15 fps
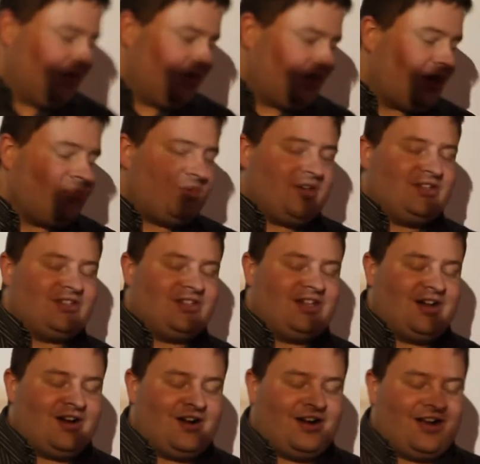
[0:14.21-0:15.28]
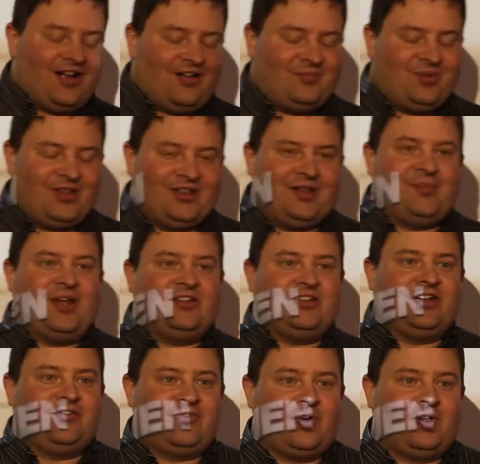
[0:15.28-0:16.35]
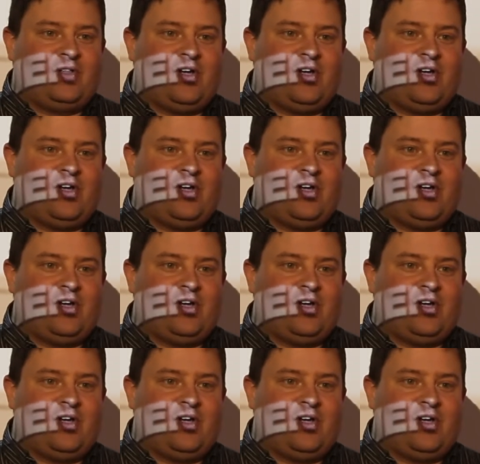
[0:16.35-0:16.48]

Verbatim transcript: companies in the area have been lamenting for a